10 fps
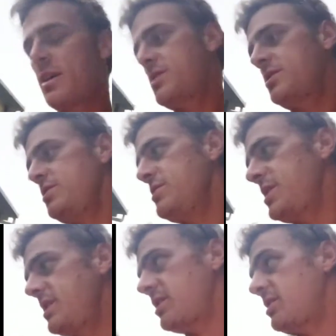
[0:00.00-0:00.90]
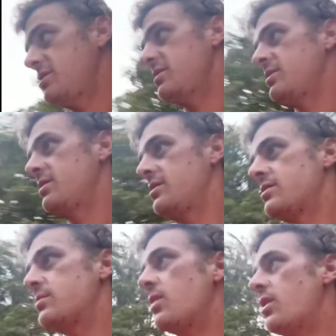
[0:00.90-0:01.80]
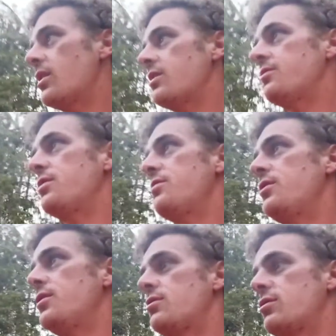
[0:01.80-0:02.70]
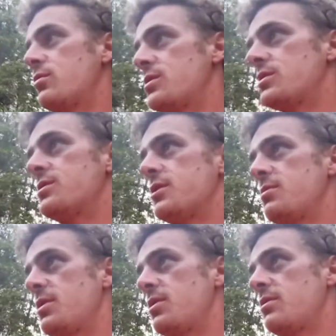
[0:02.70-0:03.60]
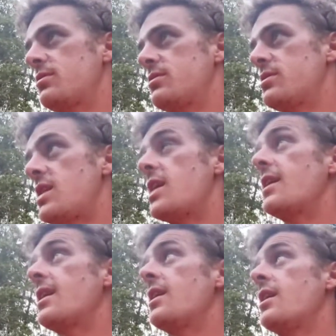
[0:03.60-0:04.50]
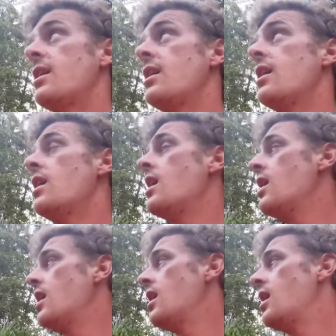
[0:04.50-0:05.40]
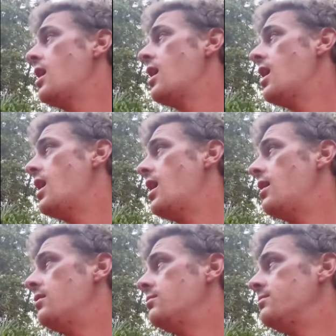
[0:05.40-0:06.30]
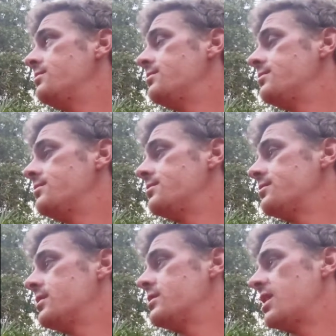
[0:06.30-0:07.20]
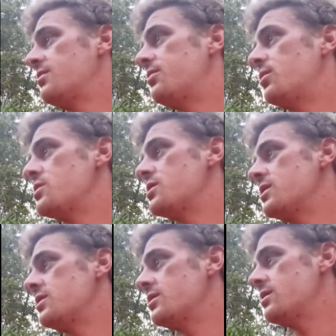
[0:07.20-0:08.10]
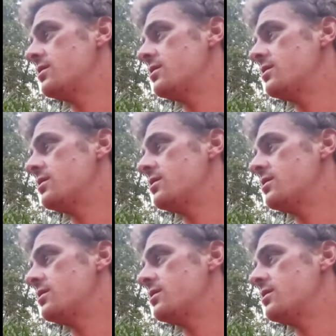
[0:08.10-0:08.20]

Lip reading: back to New Zealand tomorrow for the funeral, which is going to be on Saturday. It's unfortunate,